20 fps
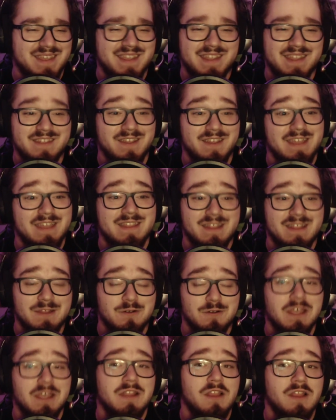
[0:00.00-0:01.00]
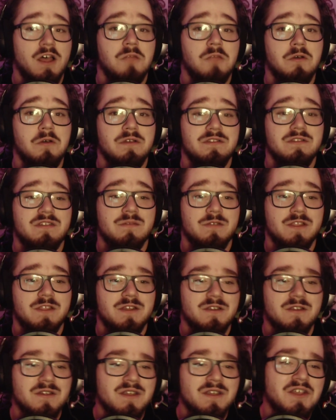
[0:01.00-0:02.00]
It's literally a lawn mowing
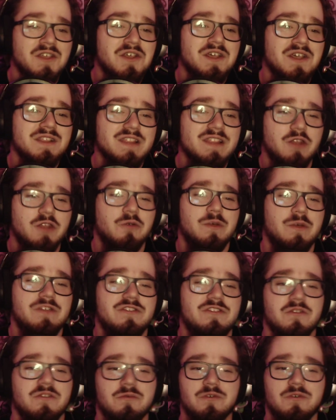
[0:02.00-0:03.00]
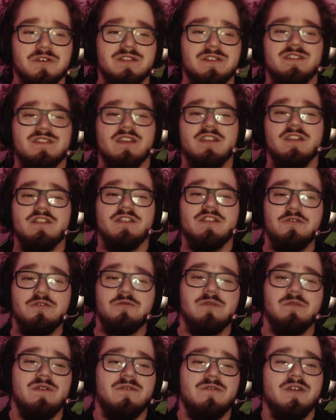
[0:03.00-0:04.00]
simulator. Little Witch in the Woods, Loot
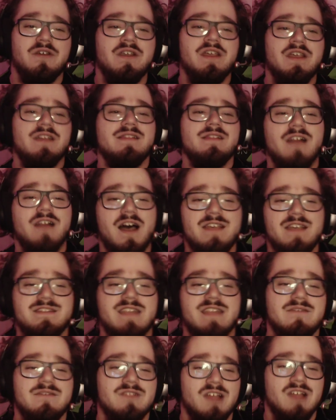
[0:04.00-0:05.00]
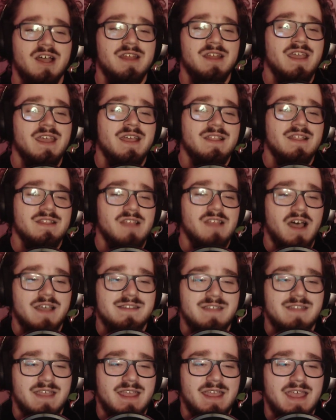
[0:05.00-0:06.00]
River, Lost Avalon, Lost
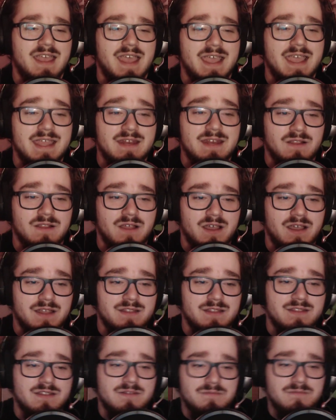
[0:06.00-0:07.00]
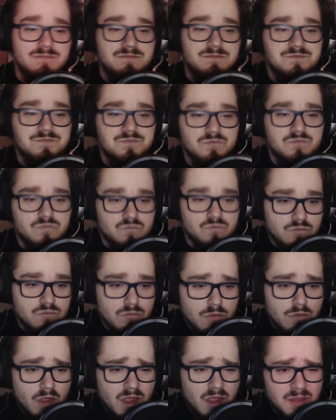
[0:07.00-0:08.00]
Eidolons,
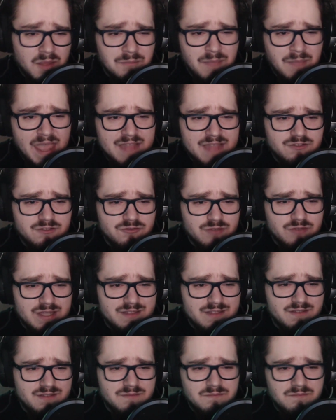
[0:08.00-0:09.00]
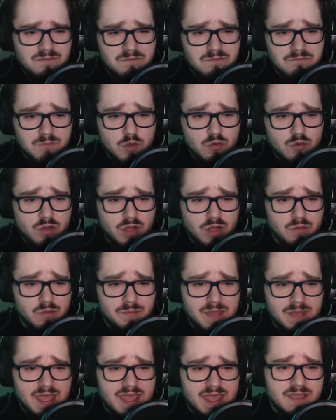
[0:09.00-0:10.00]
Mad Streets, Moonglow
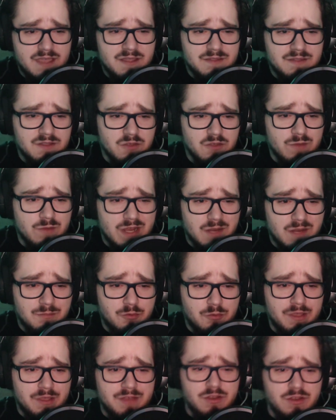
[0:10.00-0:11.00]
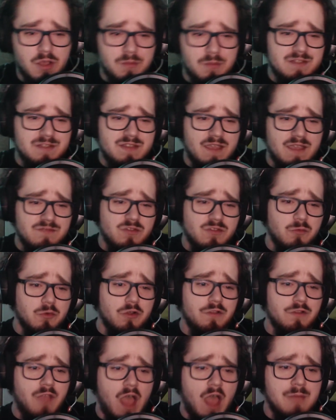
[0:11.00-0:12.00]
Bay, Narita Boy, Nobody Saves the
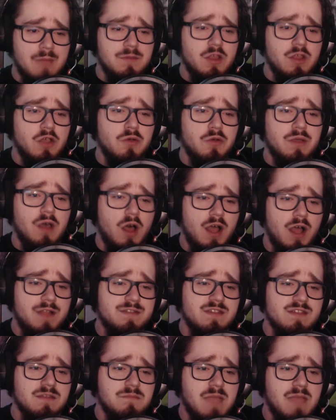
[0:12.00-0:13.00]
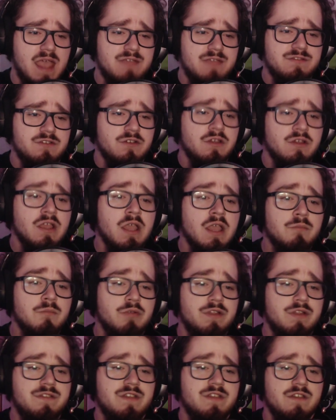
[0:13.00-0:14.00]
World, Omno, Onsen Master,
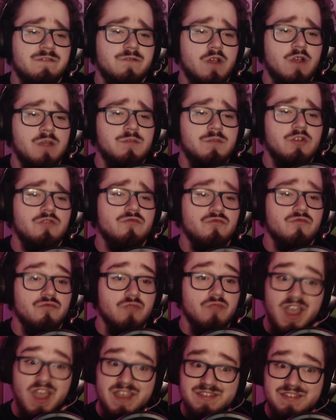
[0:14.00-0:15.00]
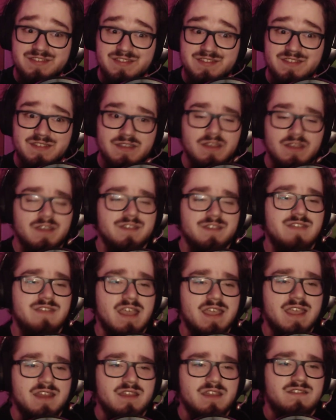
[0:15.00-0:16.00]
Princess Farmer, Rust,
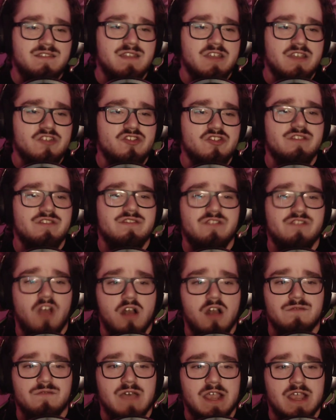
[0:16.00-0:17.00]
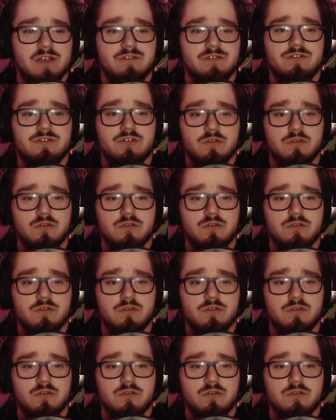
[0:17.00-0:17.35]
Second Extinction, Song of Iron, Soup